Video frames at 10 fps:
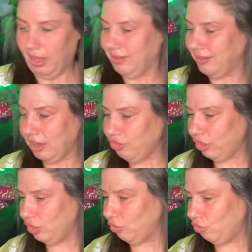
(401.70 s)
Such a
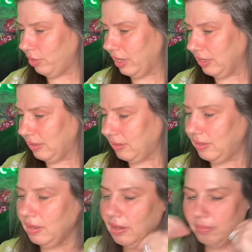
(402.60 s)
cute
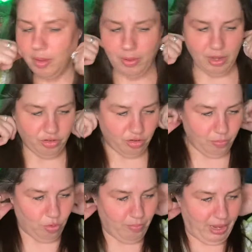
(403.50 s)
dress. Maybe I should
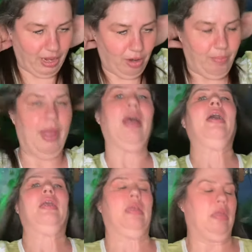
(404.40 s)
pull my hair
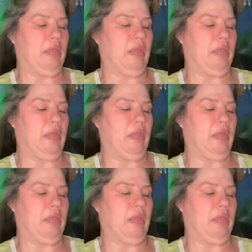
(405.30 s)
back.